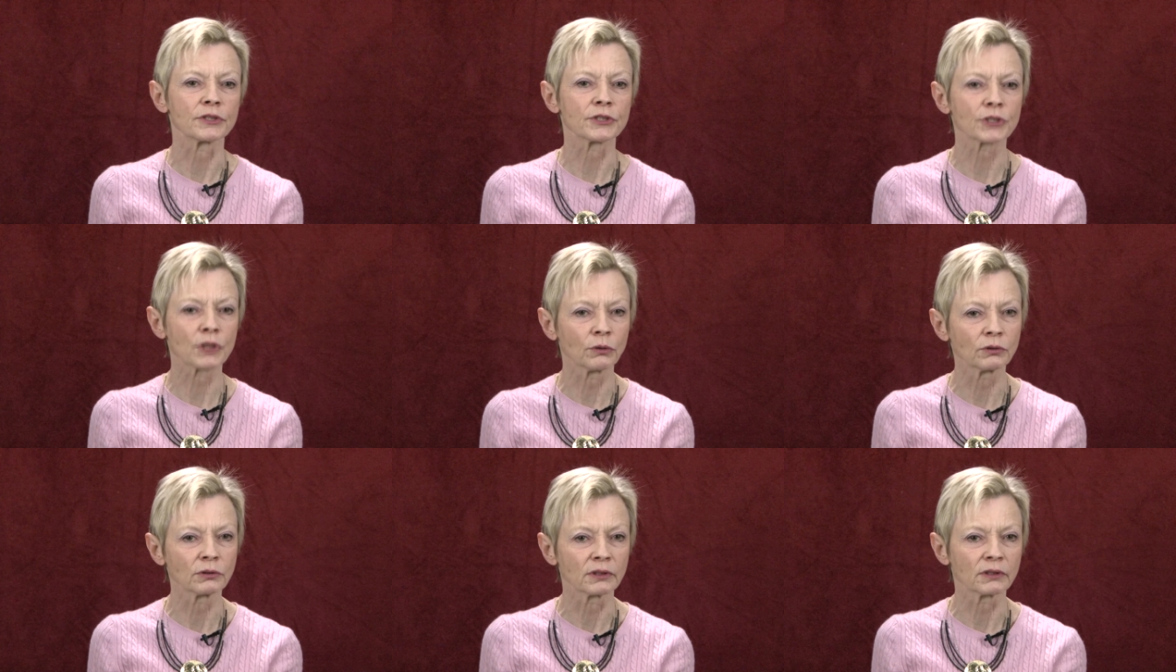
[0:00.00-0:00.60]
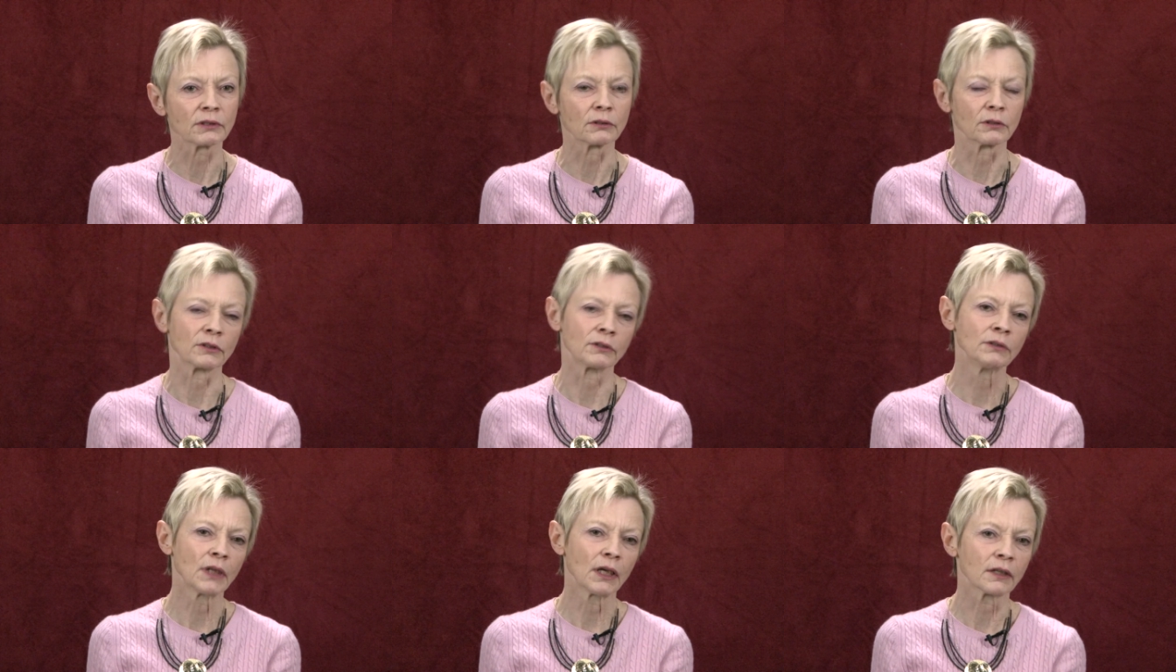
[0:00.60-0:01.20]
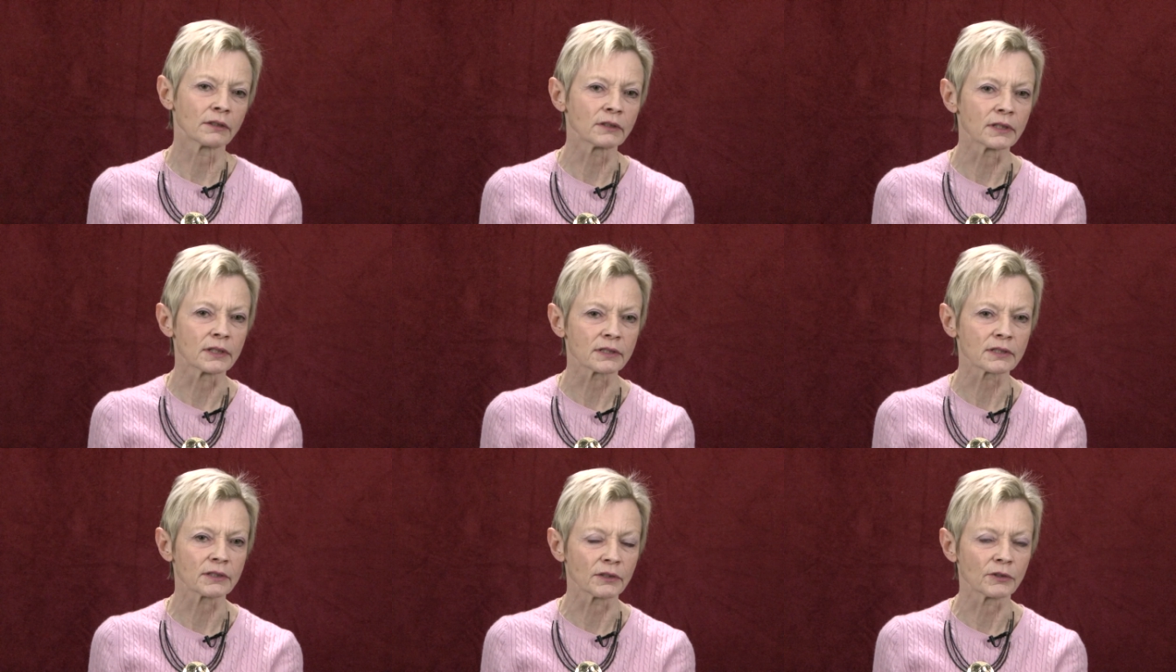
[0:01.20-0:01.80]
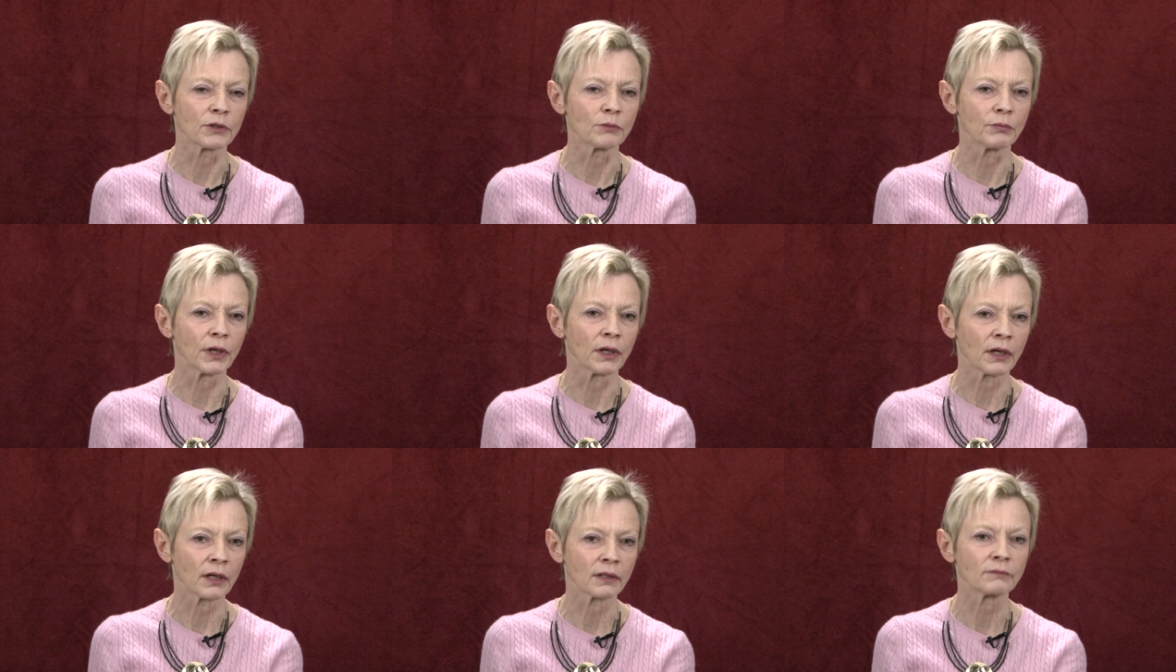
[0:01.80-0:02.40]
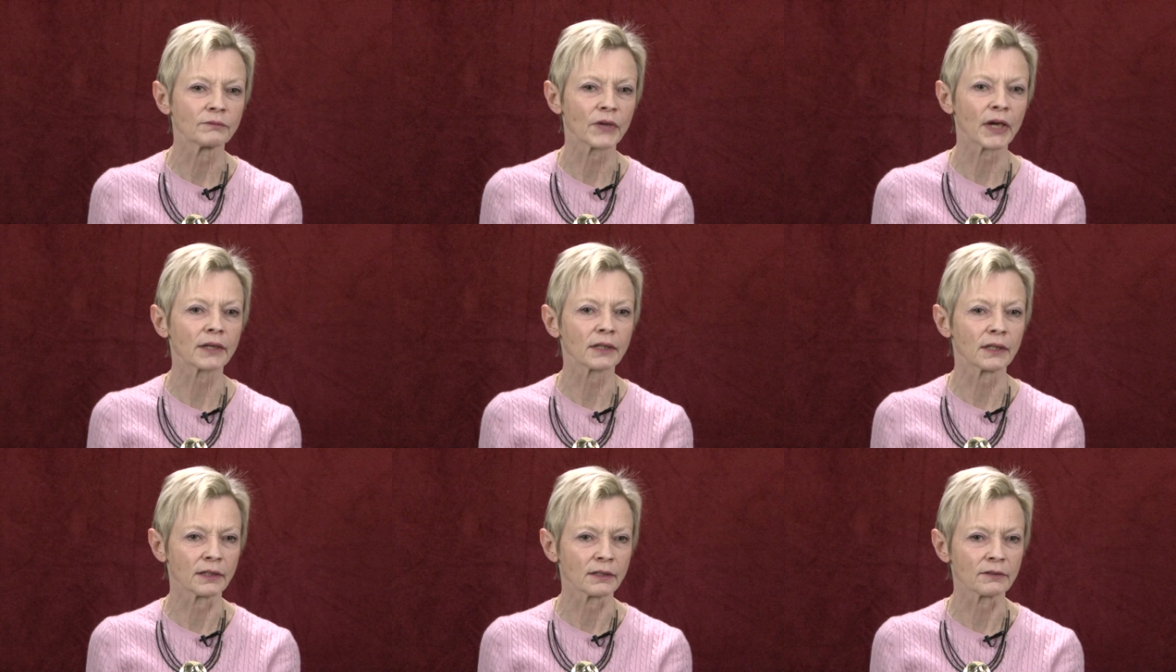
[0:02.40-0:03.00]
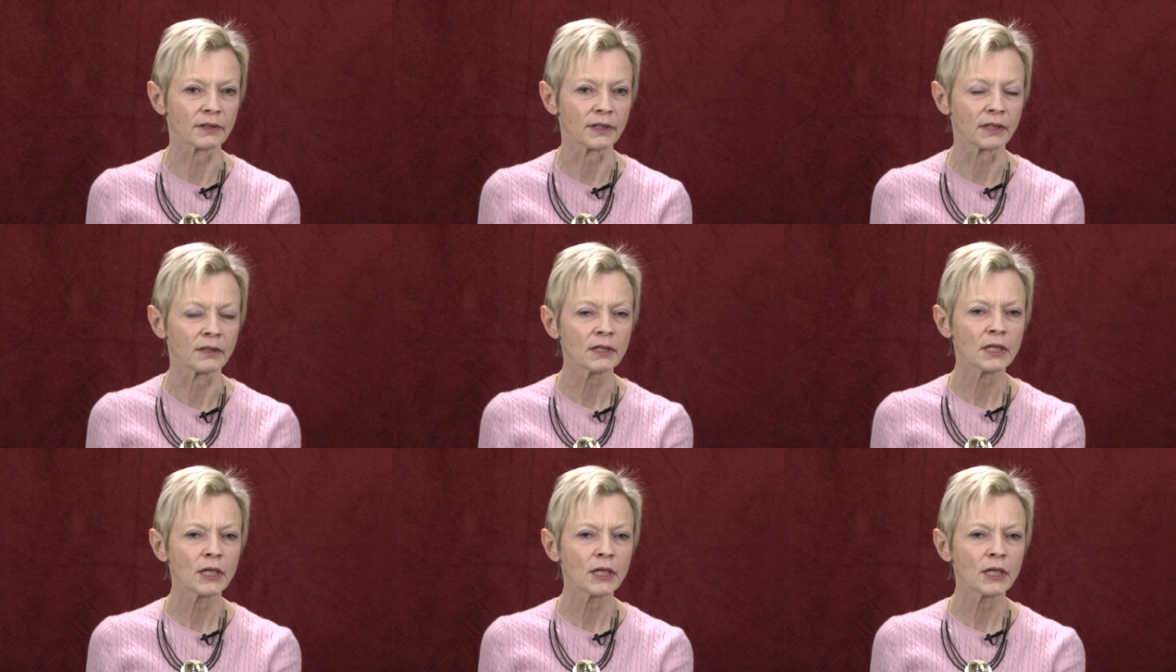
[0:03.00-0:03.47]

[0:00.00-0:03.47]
shoulder or under the stirrup bar, that kind of thing.